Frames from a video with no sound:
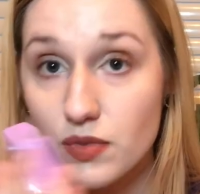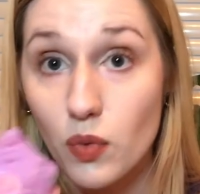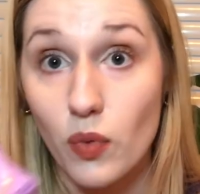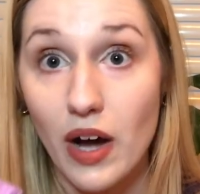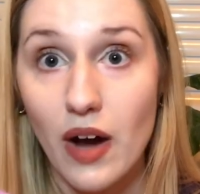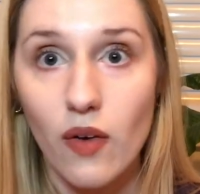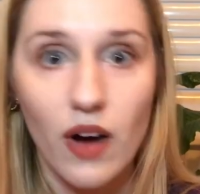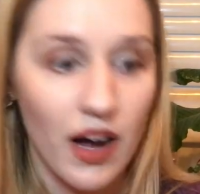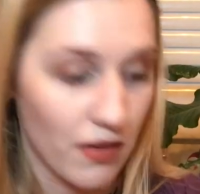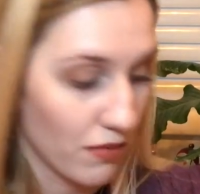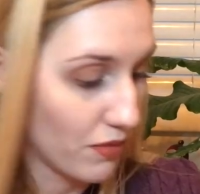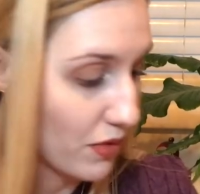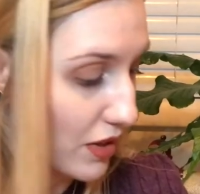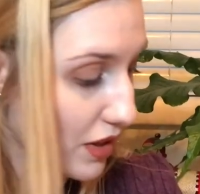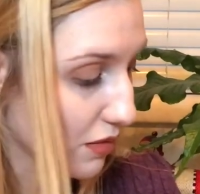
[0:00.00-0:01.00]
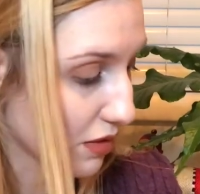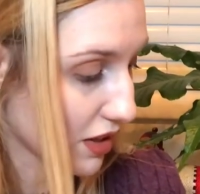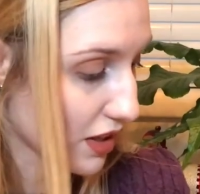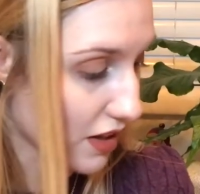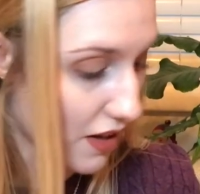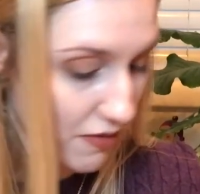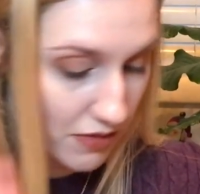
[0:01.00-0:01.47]
Wow, I really,
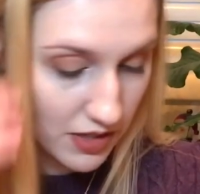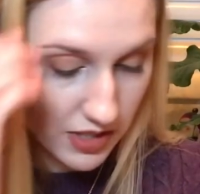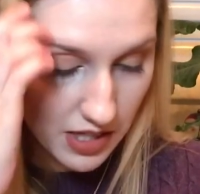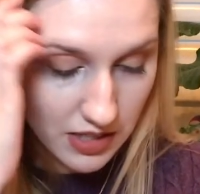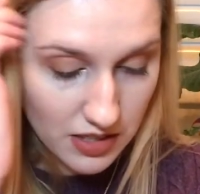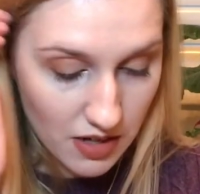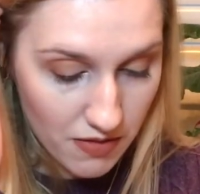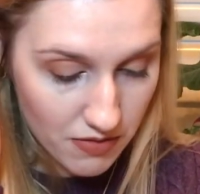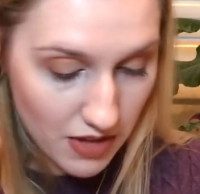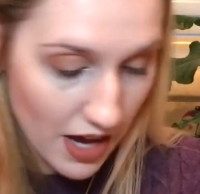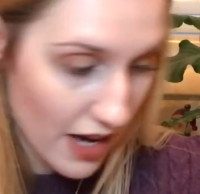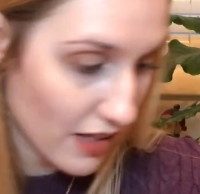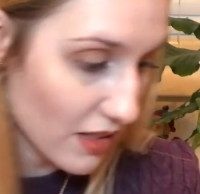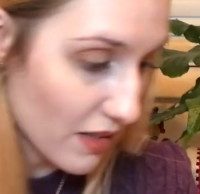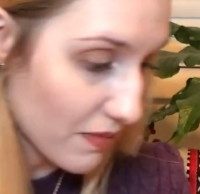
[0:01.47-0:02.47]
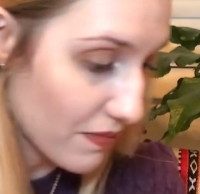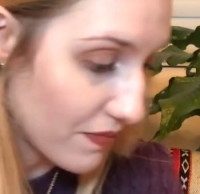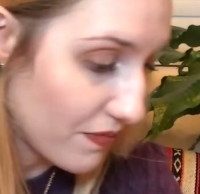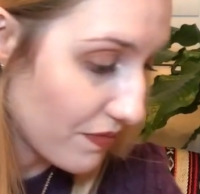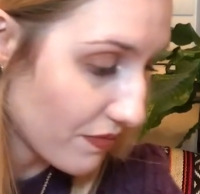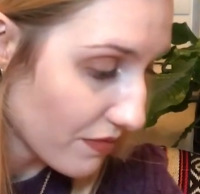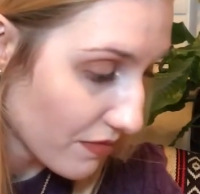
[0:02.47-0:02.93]
really love the scent of that.
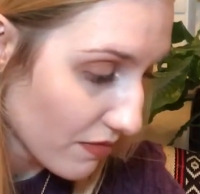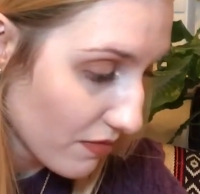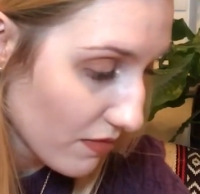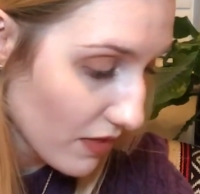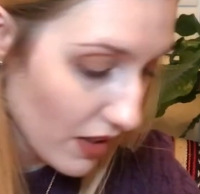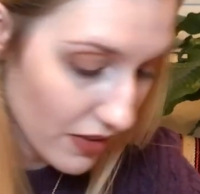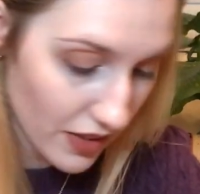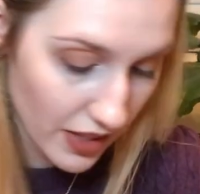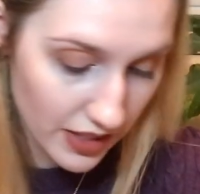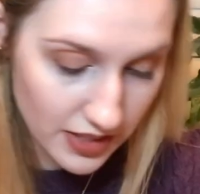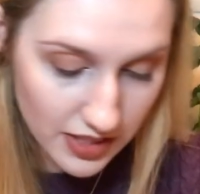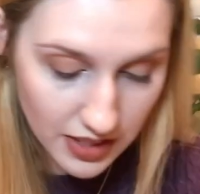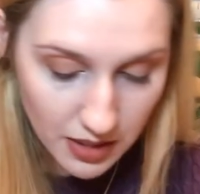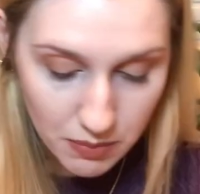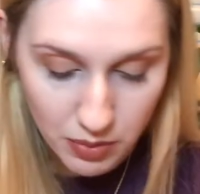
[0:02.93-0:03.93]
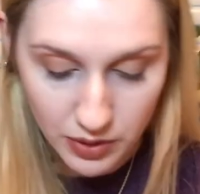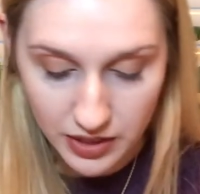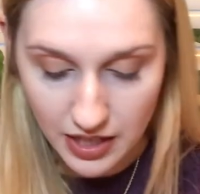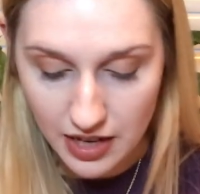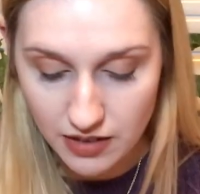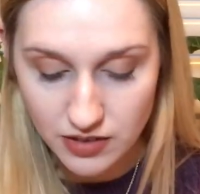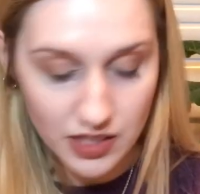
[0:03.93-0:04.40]
The next thing I'm
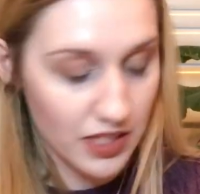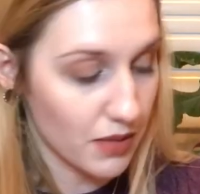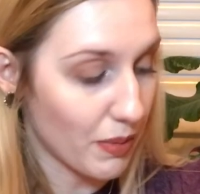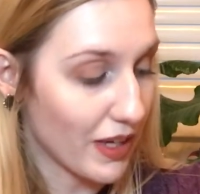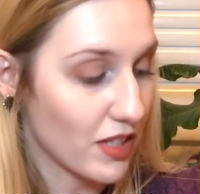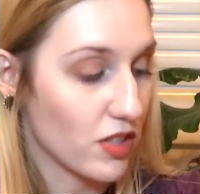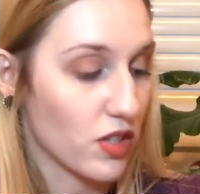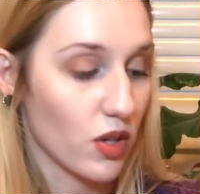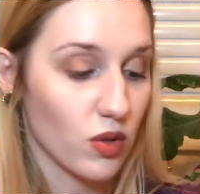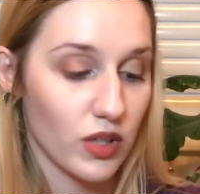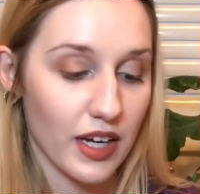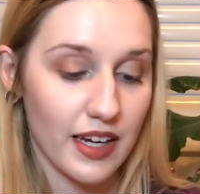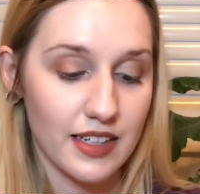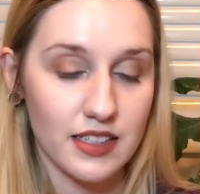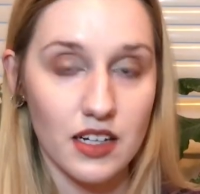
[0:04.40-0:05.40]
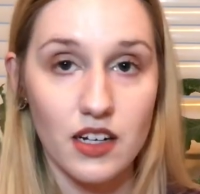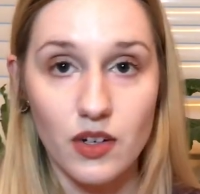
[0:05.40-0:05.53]
pulling out is by Soak and